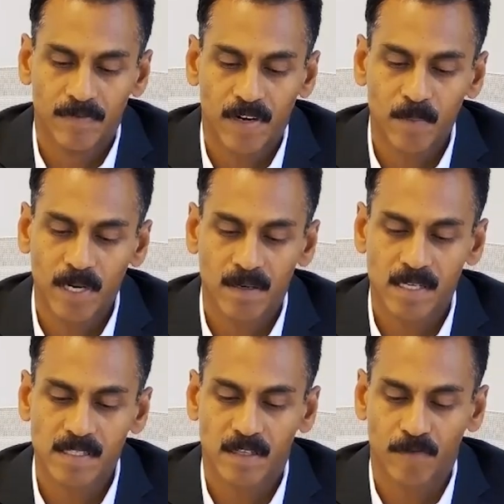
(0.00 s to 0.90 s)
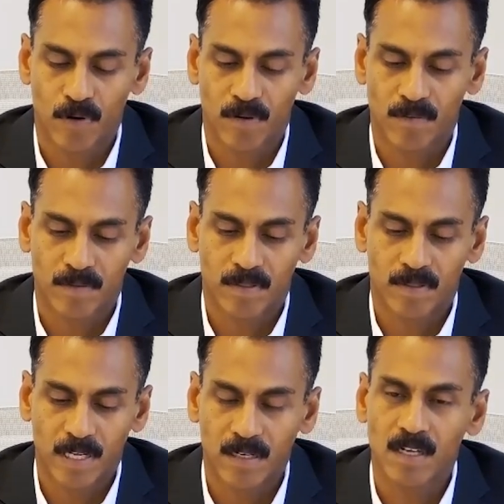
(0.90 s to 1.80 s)
fundamental reason for
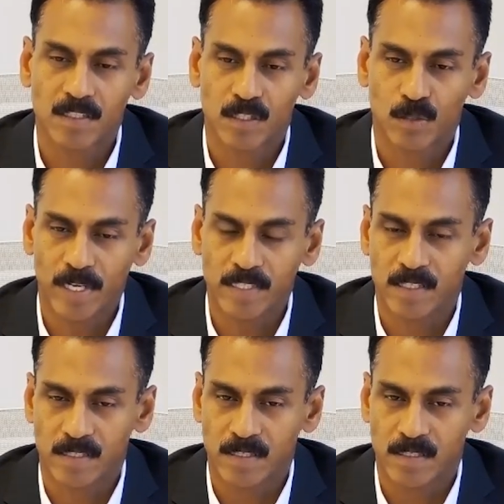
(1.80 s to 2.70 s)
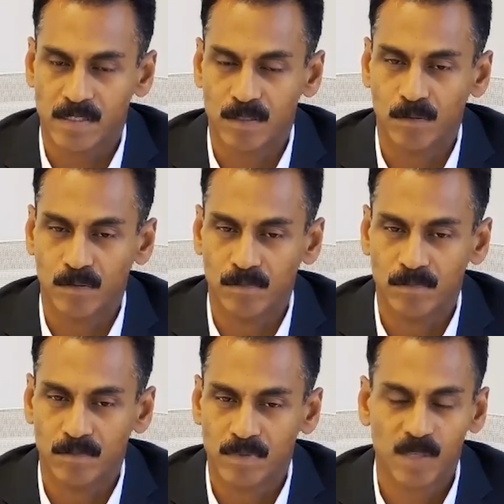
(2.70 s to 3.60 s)
technology to exist is to
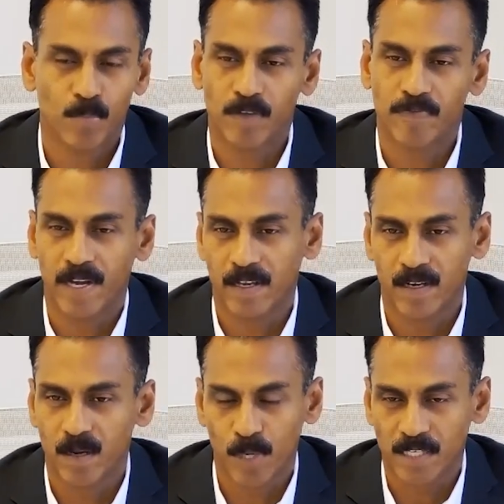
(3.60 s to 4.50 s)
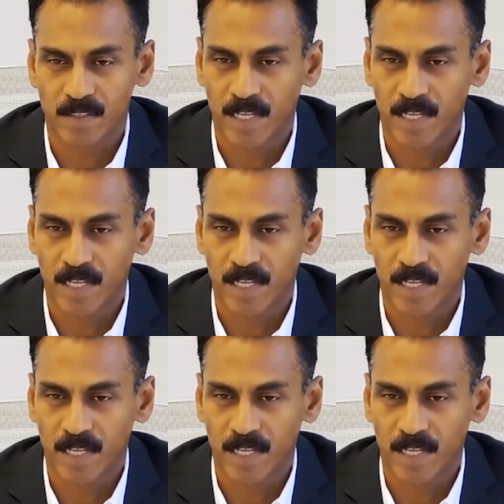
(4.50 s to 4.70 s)
simplify complex